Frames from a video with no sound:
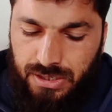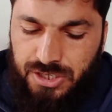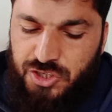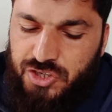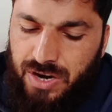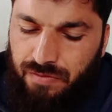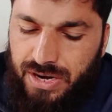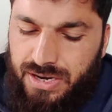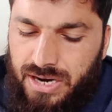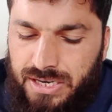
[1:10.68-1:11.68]
History of
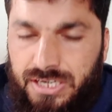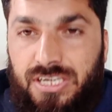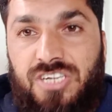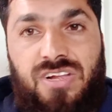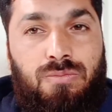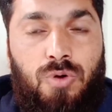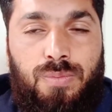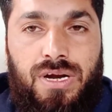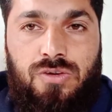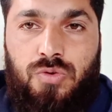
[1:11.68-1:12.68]
India and Indian national
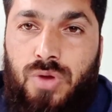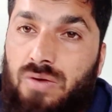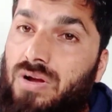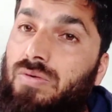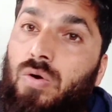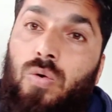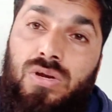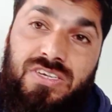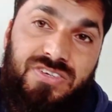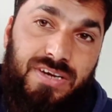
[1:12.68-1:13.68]
movement. So you have to cover whole
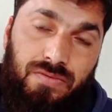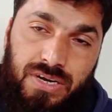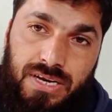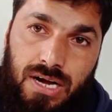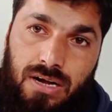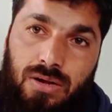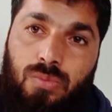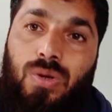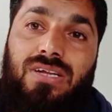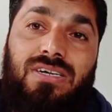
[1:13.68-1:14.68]
history of India,
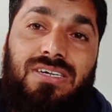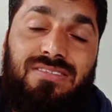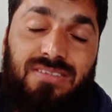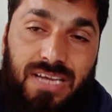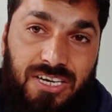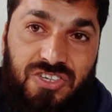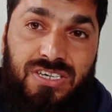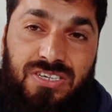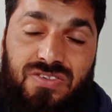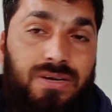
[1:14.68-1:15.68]
whether it is
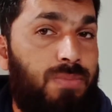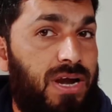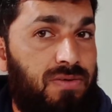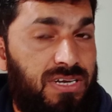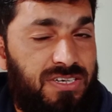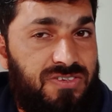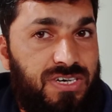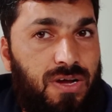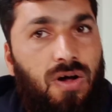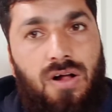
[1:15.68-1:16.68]
ancient history, medieval
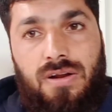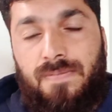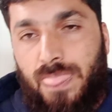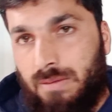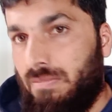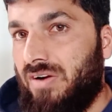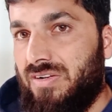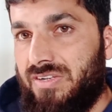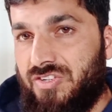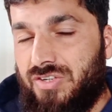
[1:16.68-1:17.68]
history or
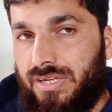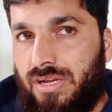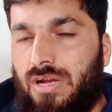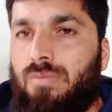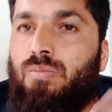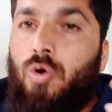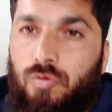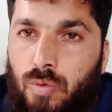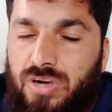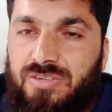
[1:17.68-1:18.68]
modern history. More
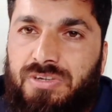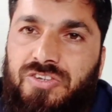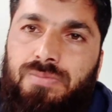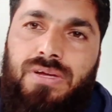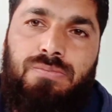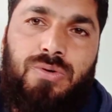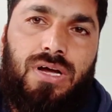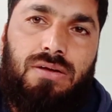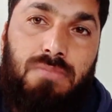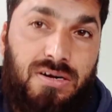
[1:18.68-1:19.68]
focus must be put
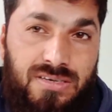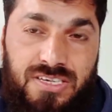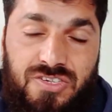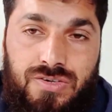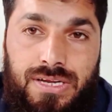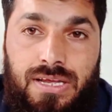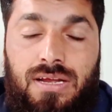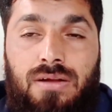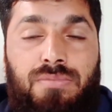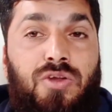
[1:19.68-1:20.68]
on modern history,
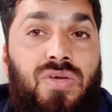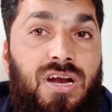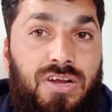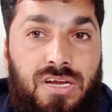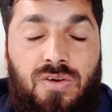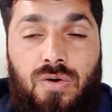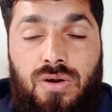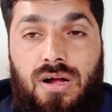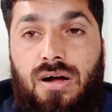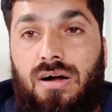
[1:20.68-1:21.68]
but you cannot ignore
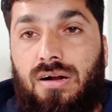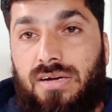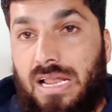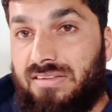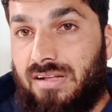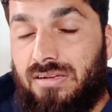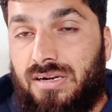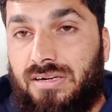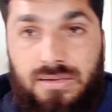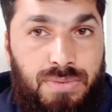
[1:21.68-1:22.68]
Delhi
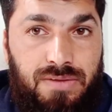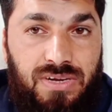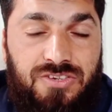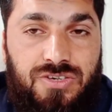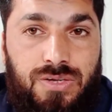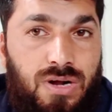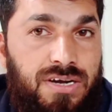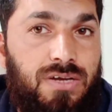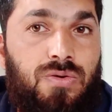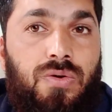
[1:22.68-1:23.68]
Sultanate in medieval history. You
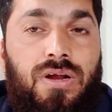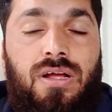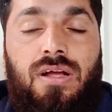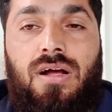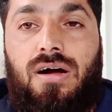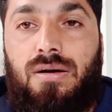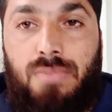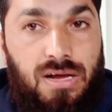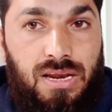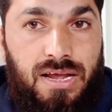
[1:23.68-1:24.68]
can't ignore
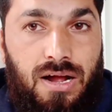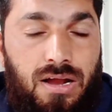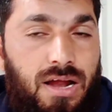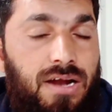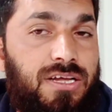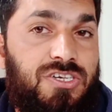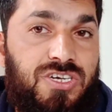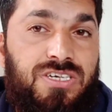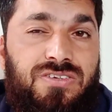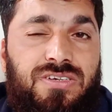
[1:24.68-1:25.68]
Mughal era and
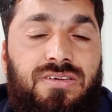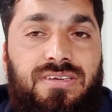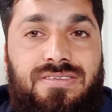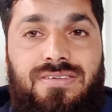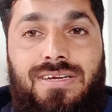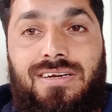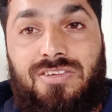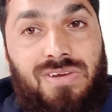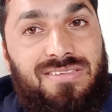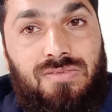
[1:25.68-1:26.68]
ancient history,
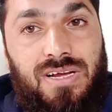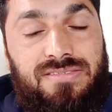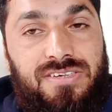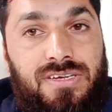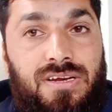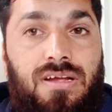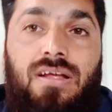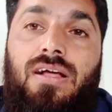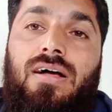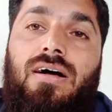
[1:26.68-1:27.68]
Indus Valley civilization,
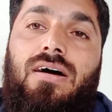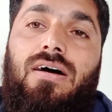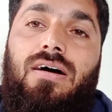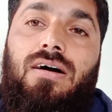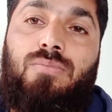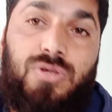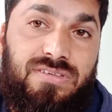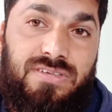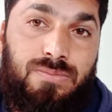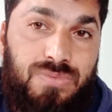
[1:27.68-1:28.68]

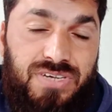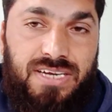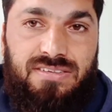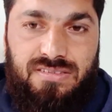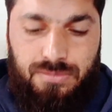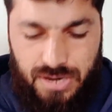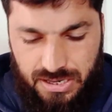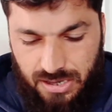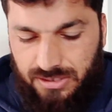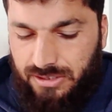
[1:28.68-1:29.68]
Buddhism, Jainism
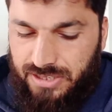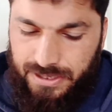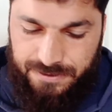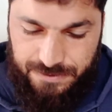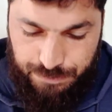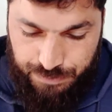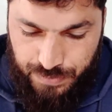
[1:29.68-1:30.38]
and other things.